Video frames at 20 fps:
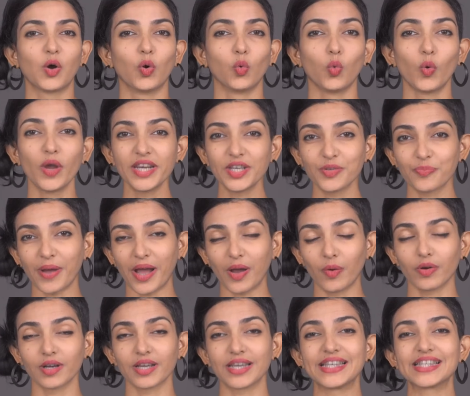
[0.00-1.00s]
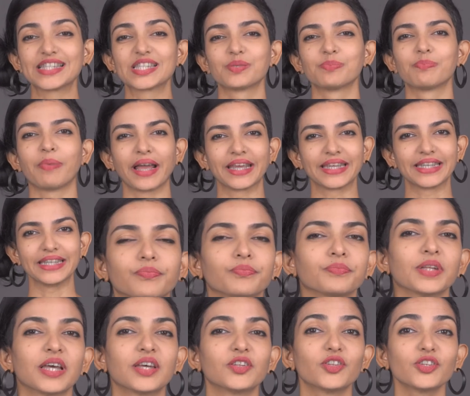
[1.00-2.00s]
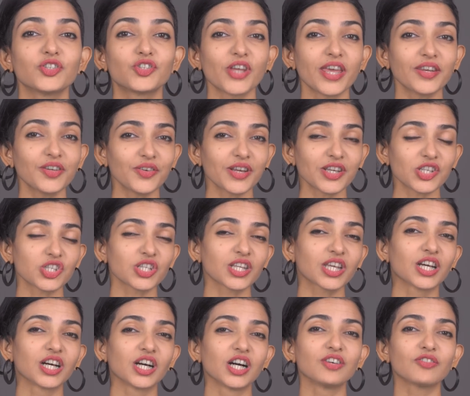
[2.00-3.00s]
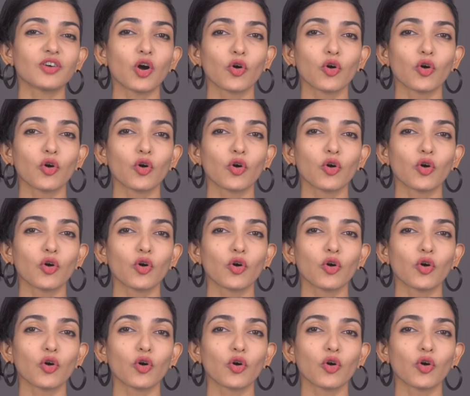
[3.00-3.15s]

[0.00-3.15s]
Wind power is spiky. The generation curve